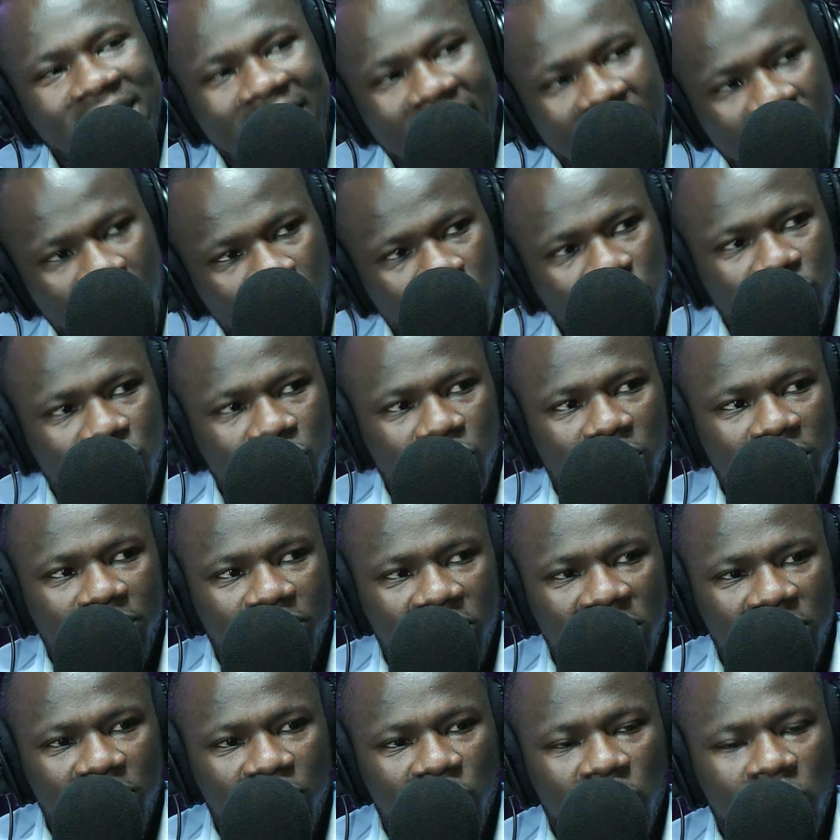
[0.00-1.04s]
down to the
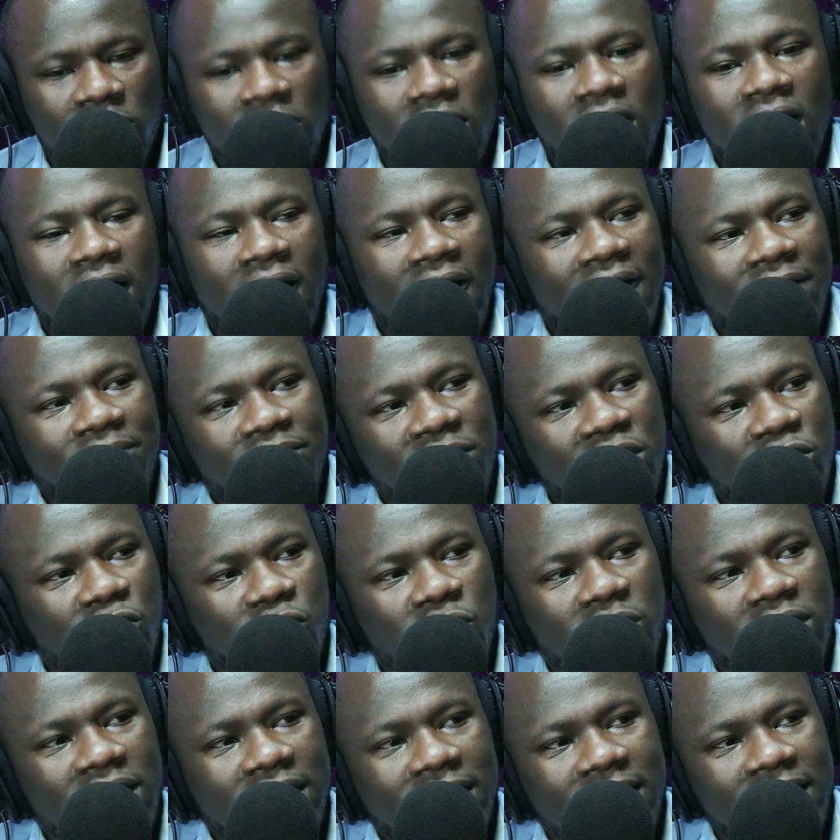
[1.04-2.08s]
people and make
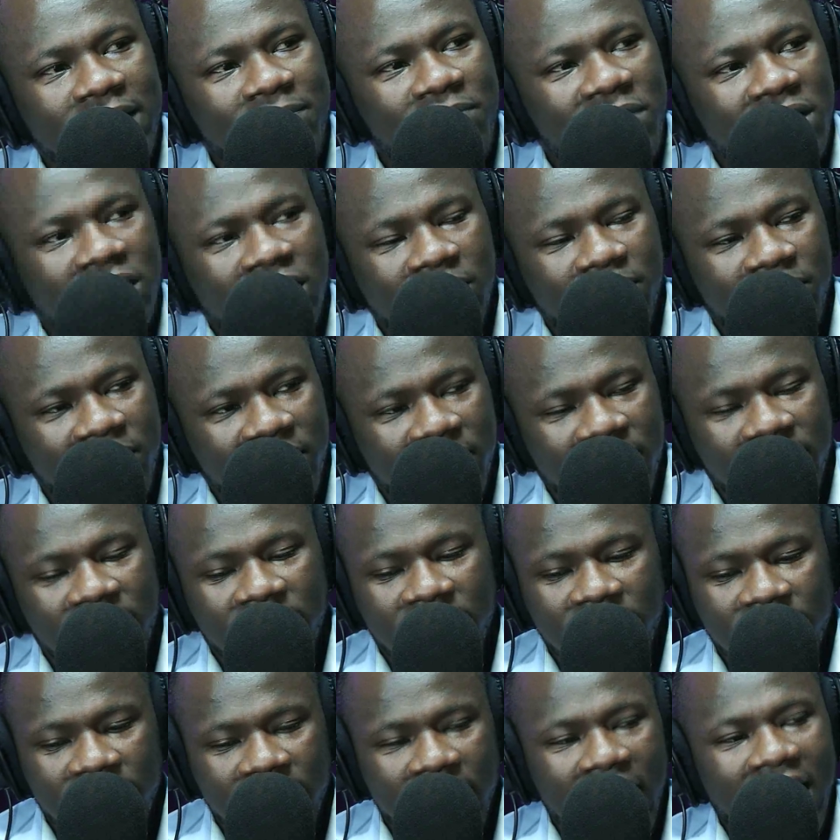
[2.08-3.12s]
sure that
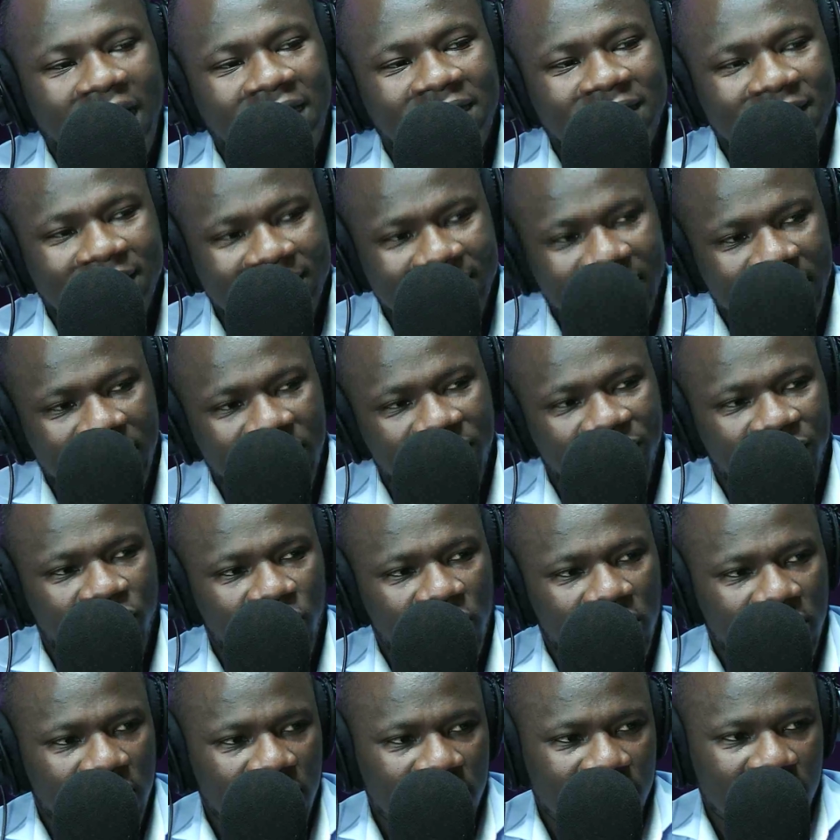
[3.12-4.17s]
they understand
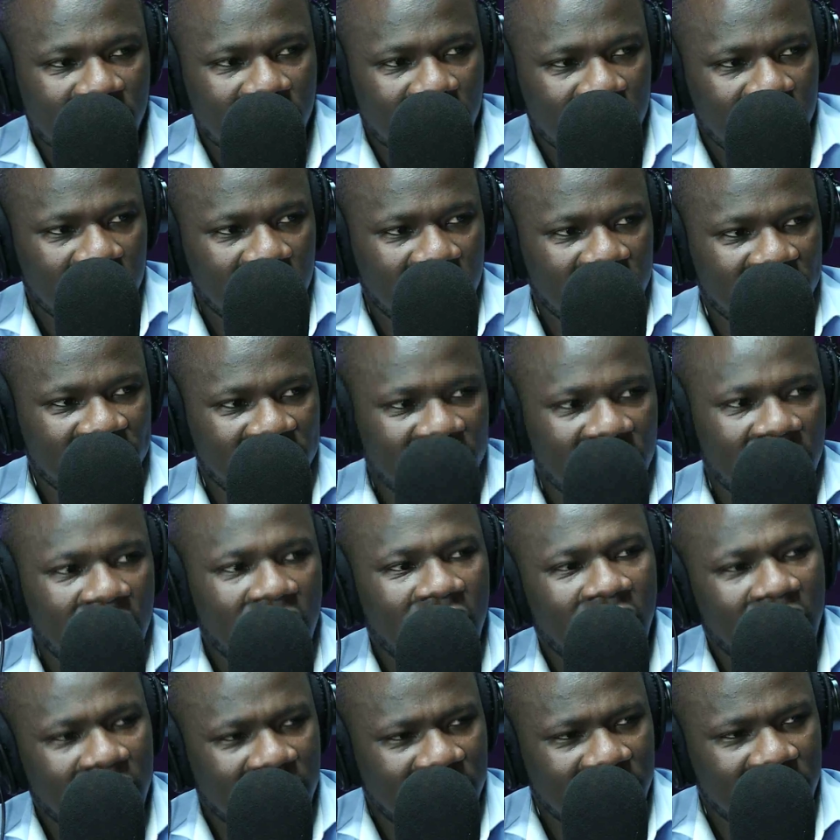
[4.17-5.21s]
fully these initiatives
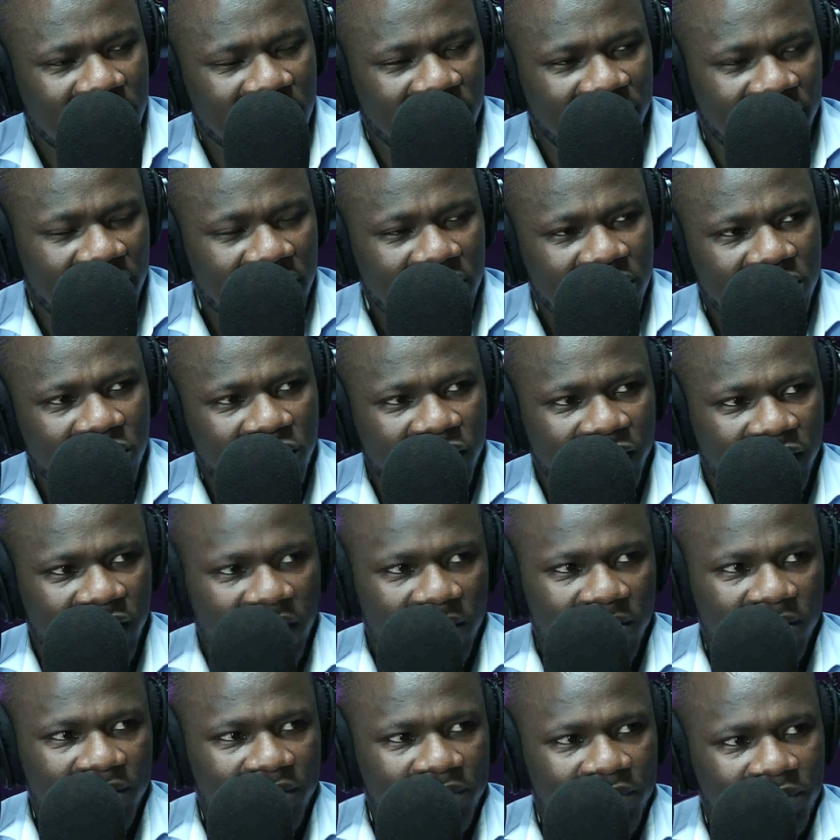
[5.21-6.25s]
and take advantage of them?